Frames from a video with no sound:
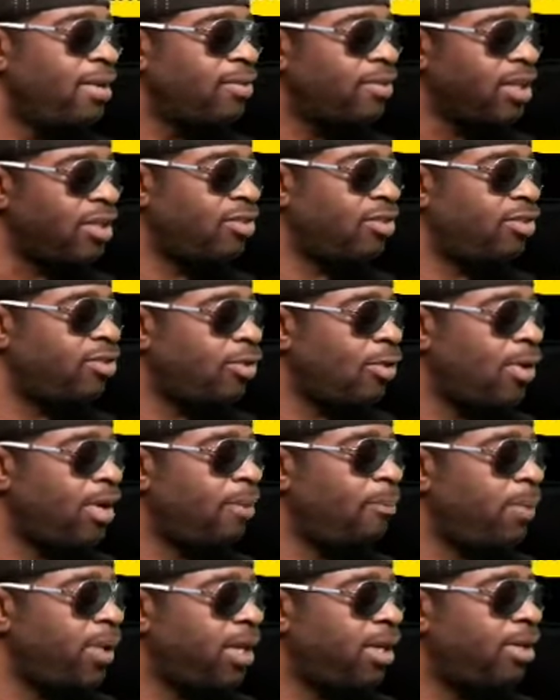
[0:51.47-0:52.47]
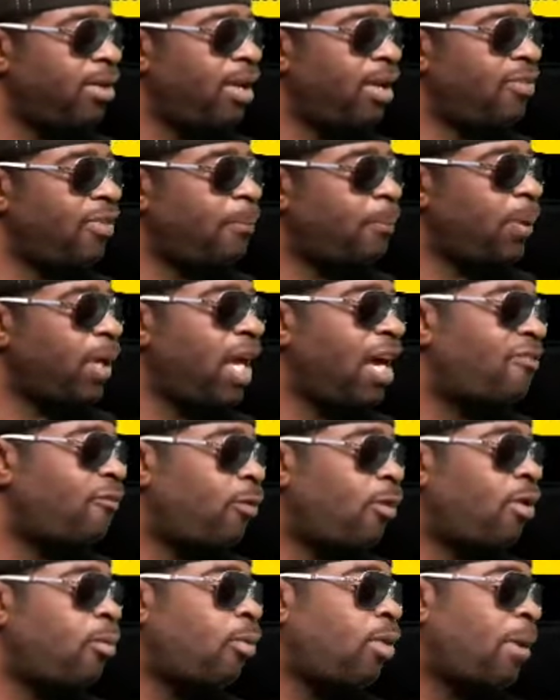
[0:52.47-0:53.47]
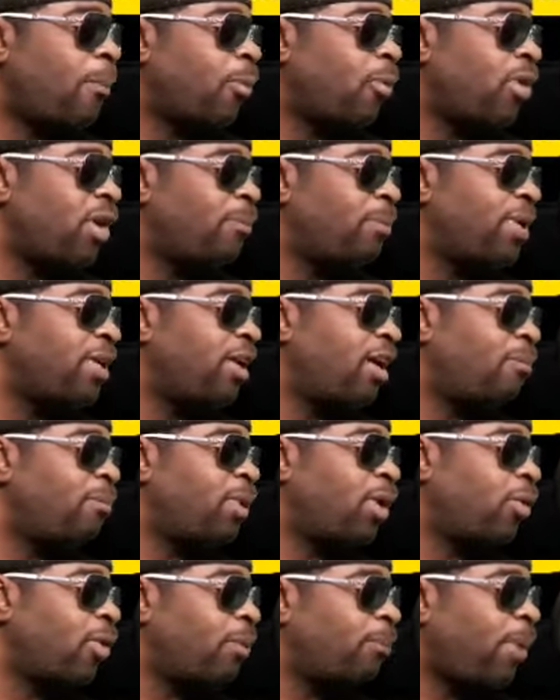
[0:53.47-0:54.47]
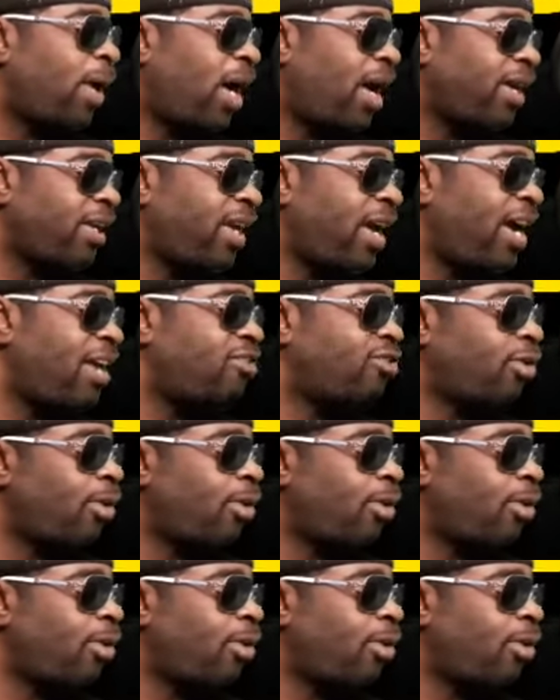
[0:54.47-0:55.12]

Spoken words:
this is going to be another platform where I'm going to be uploading podcasts.